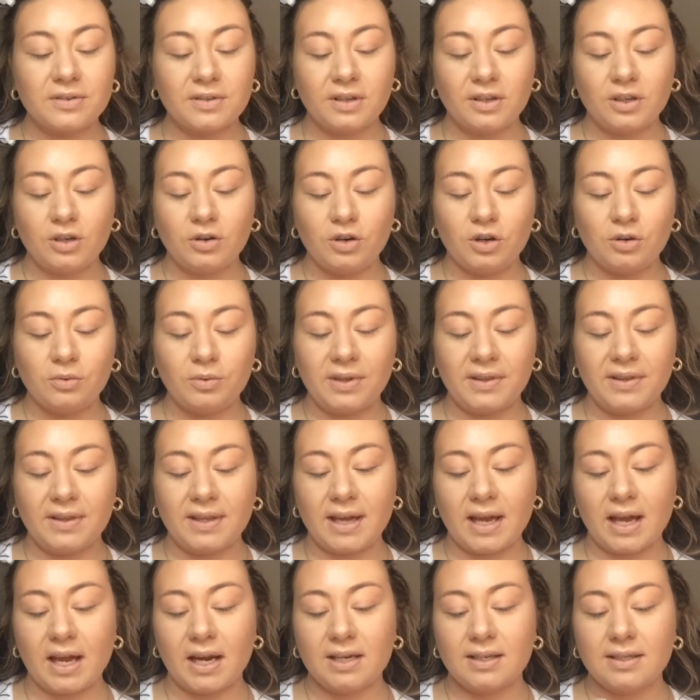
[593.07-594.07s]
I'm going with
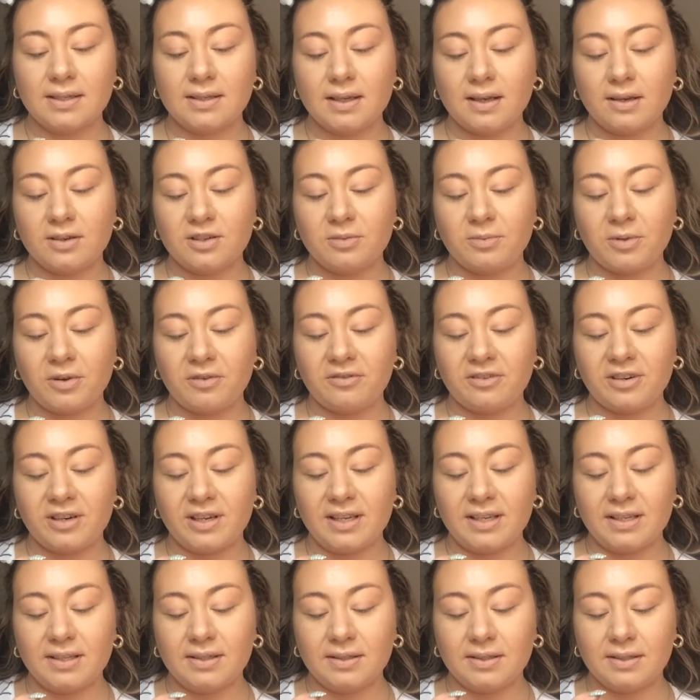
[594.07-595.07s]
the Anastasia Beverly
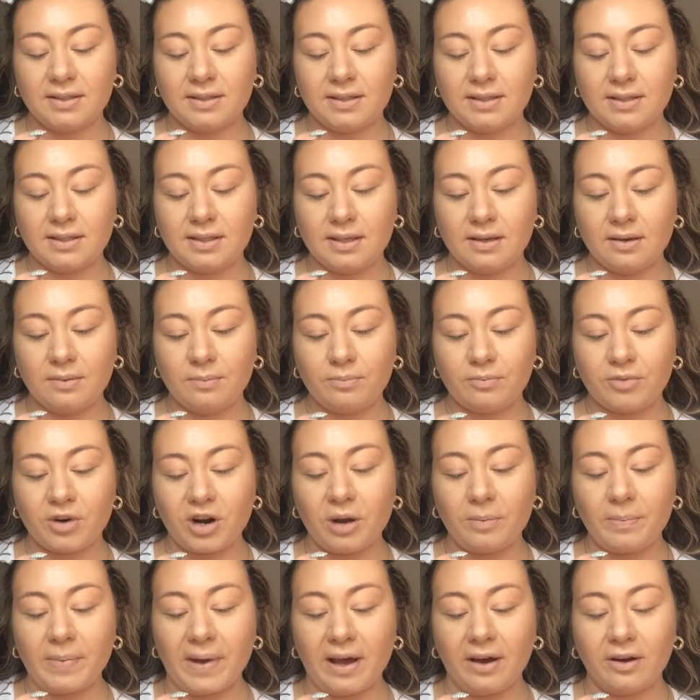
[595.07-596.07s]
Hills
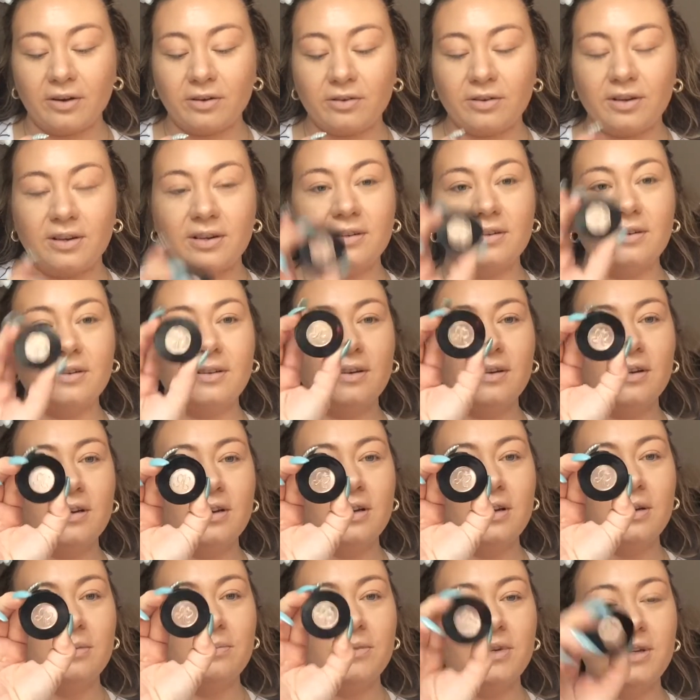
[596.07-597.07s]
Brow Powder in
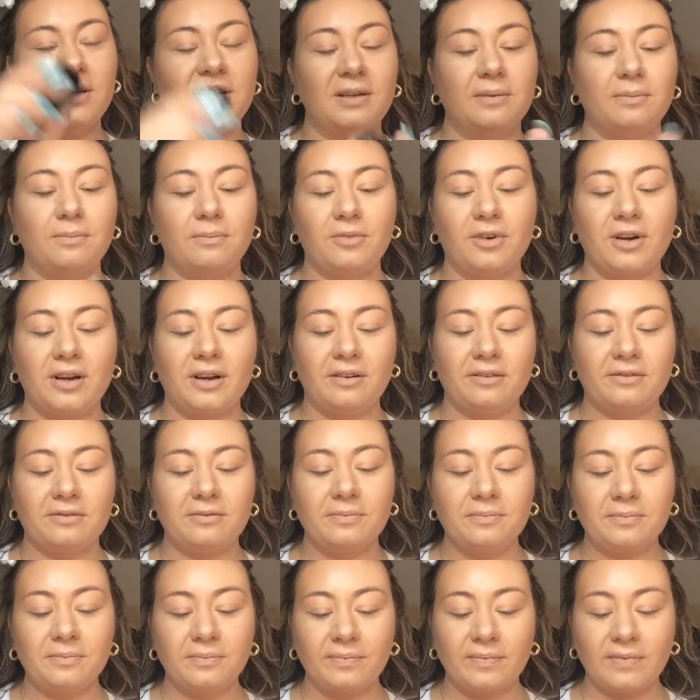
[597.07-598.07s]
medium
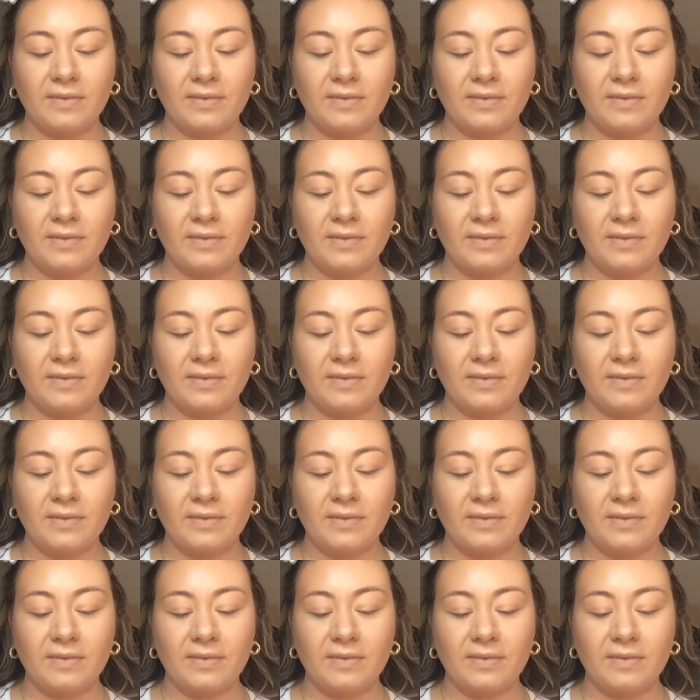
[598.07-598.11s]
brown.